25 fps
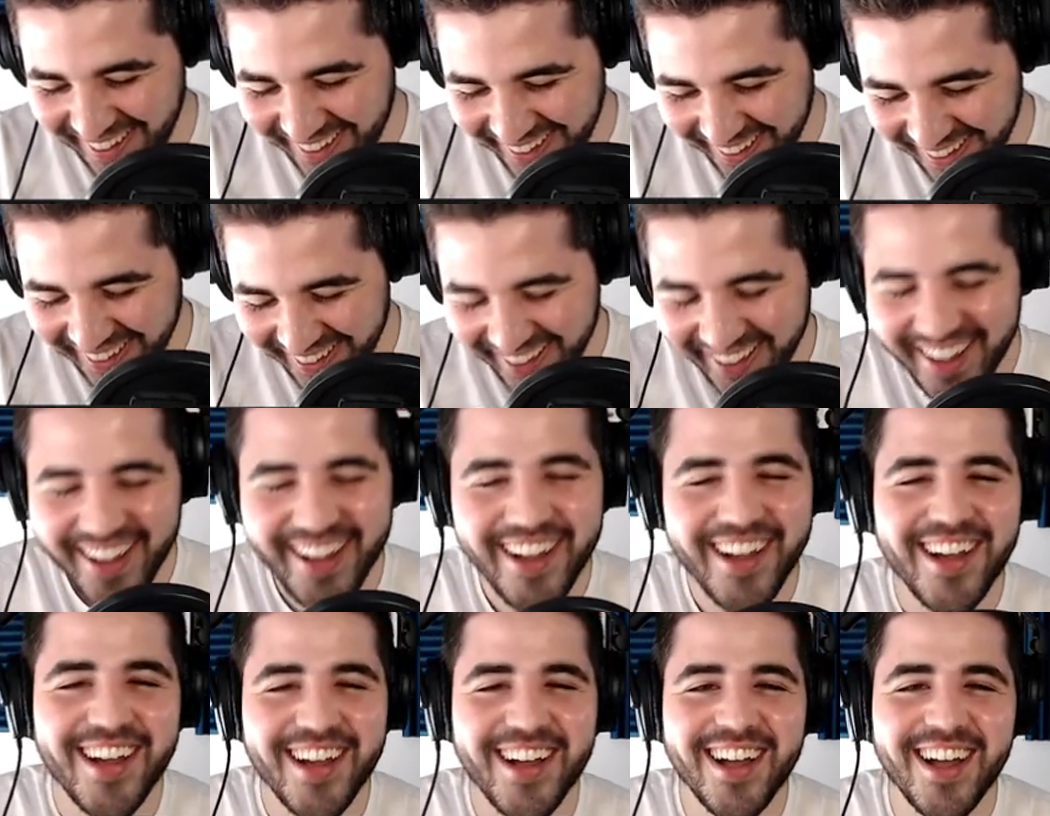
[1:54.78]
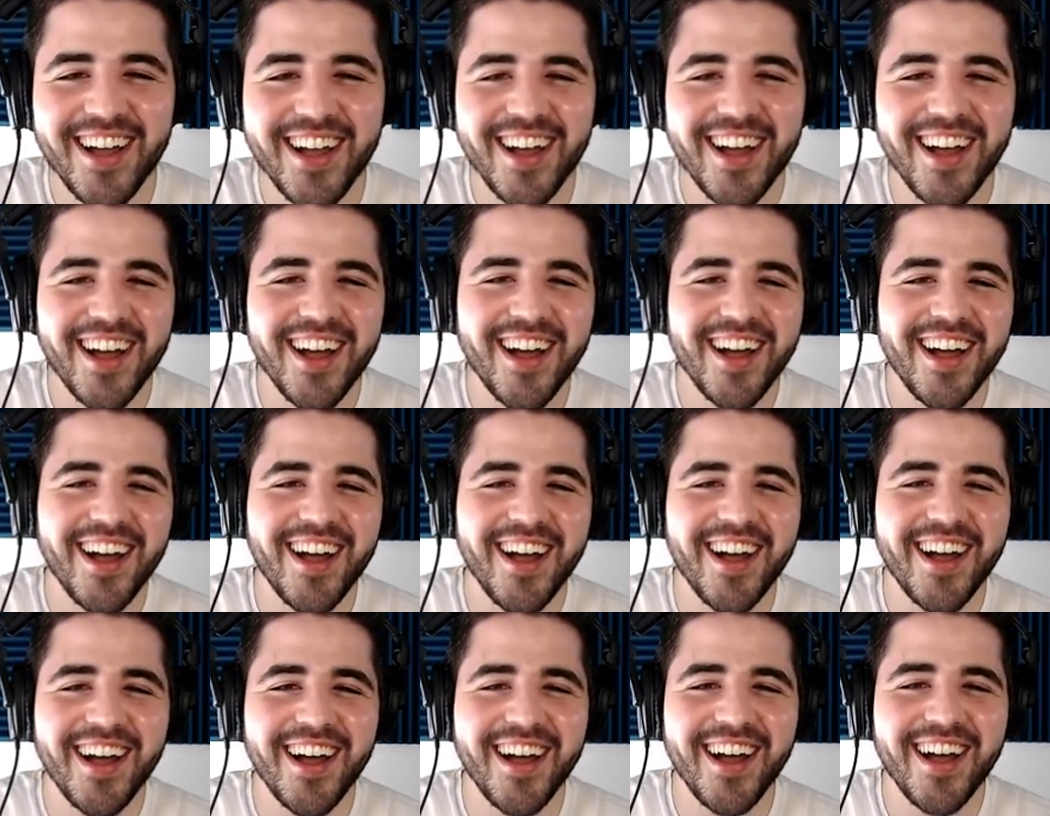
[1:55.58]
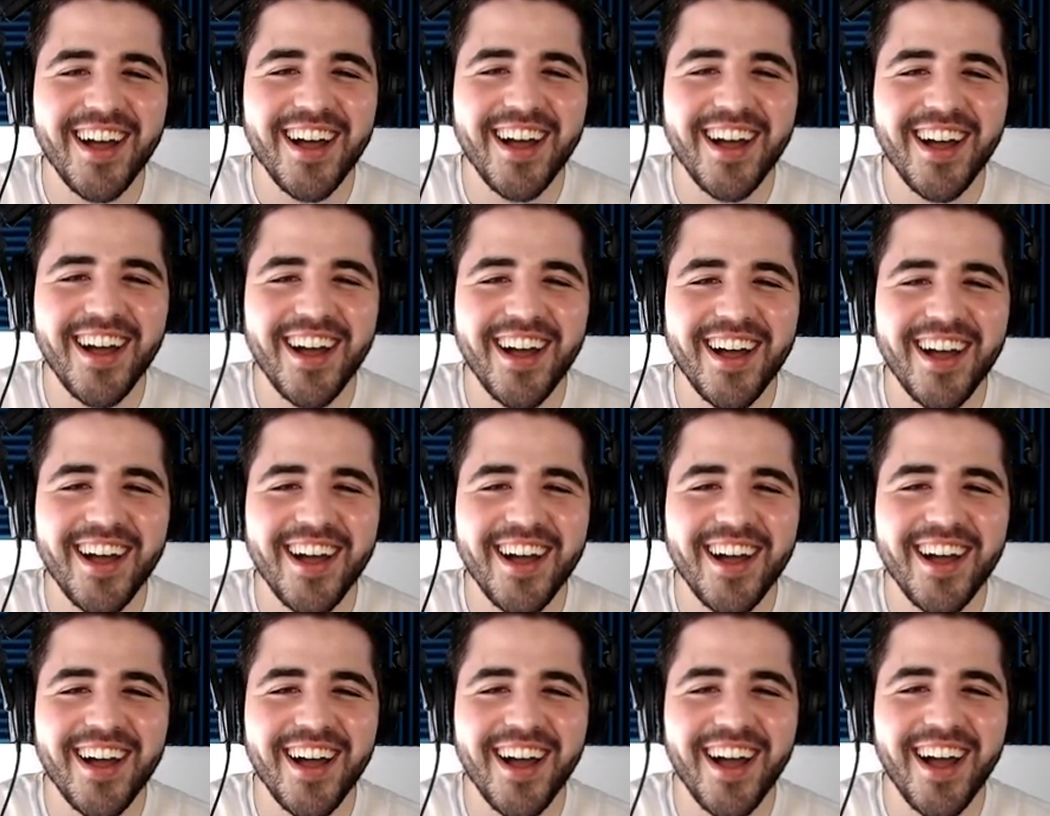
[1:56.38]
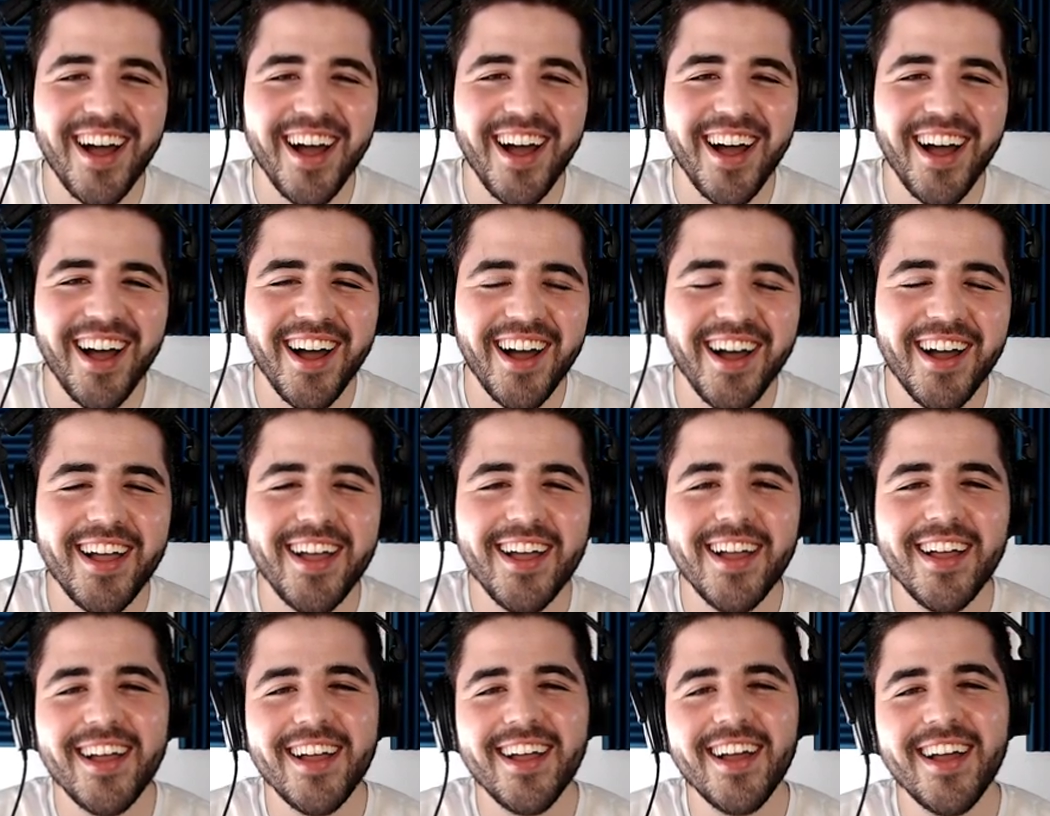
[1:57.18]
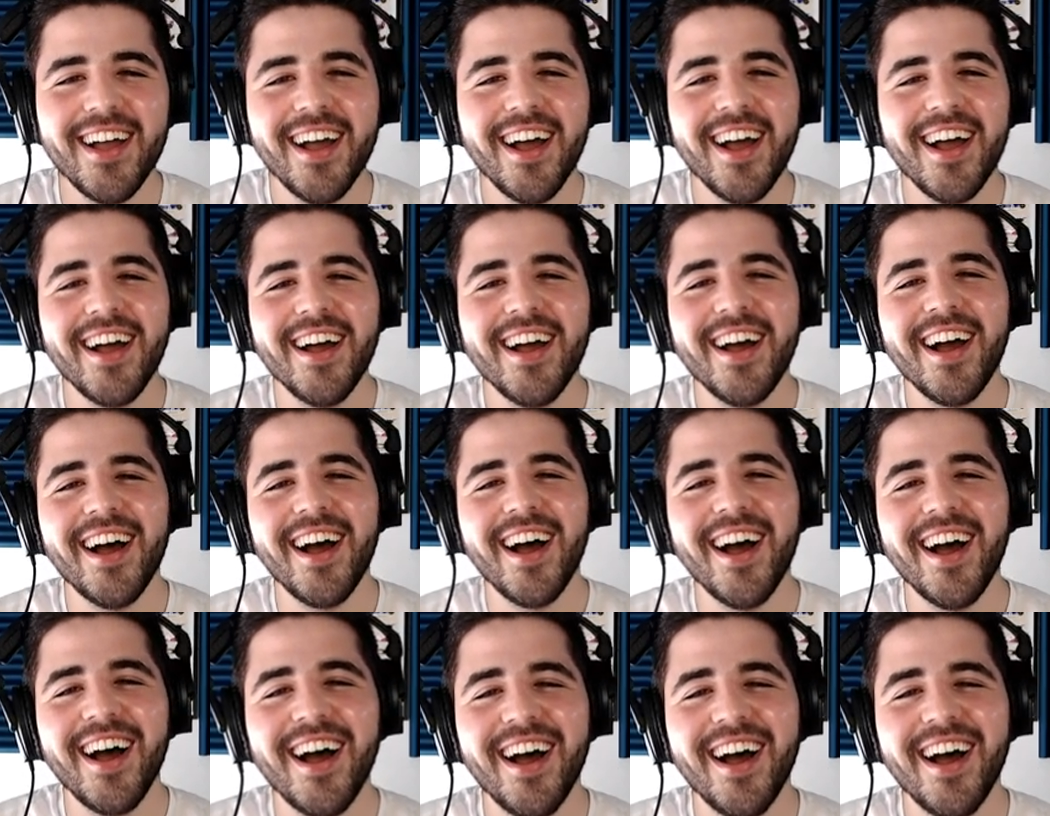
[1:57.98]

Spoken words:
(silent)